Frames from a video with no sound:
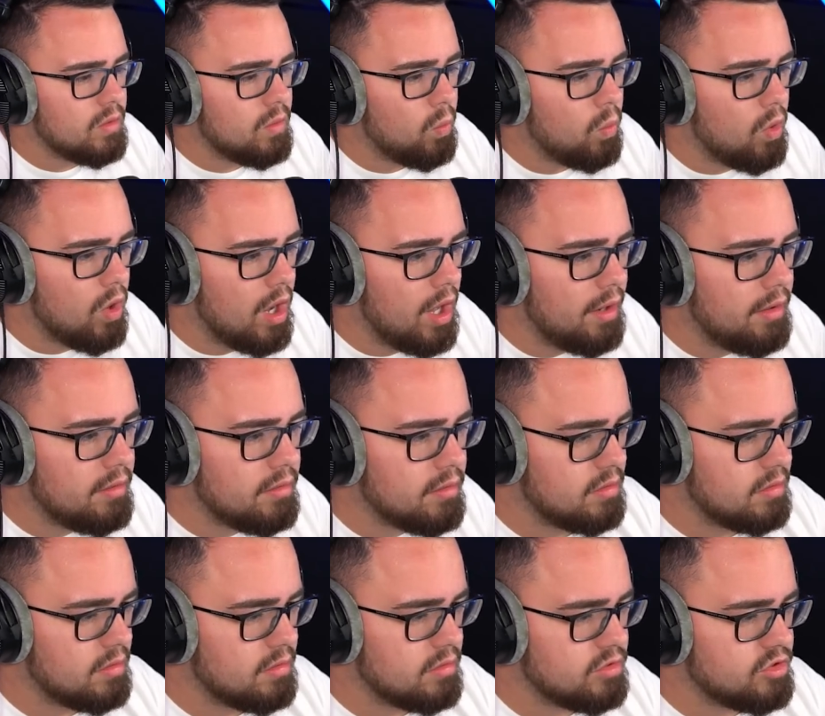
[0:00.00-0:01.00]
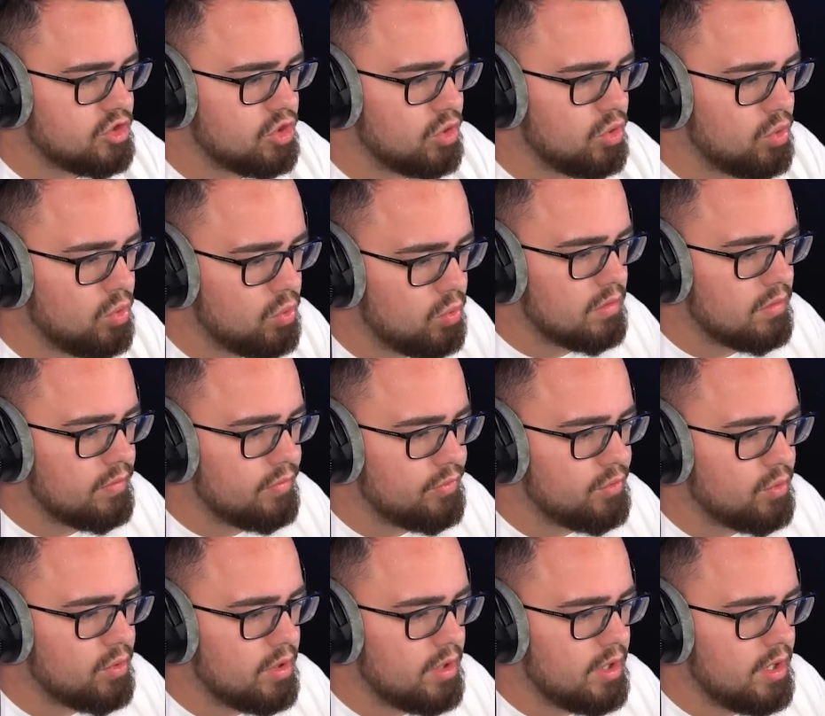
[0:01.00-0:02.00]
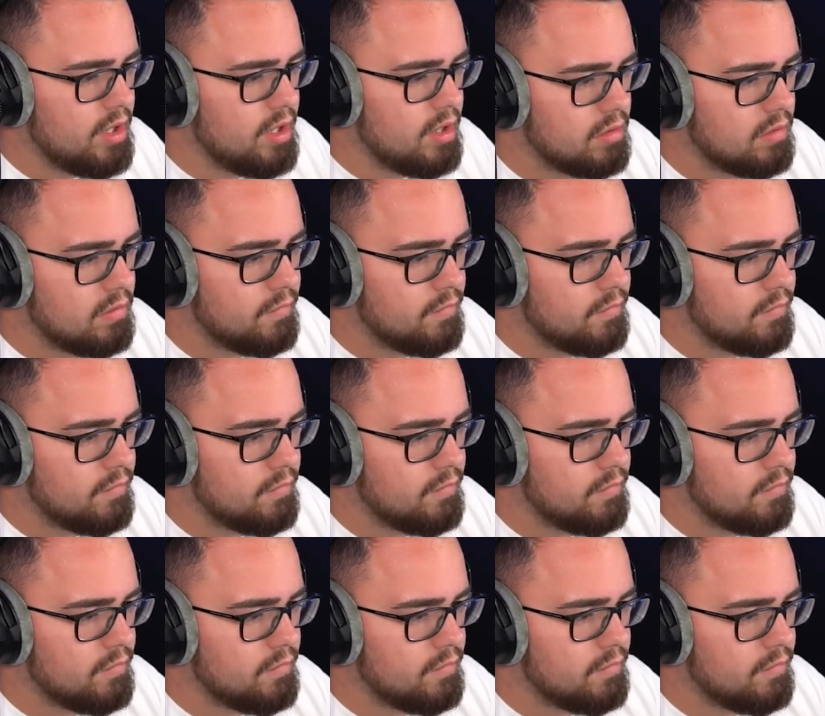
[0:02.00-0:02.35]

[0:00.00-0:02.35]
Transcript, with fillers: One, two, three,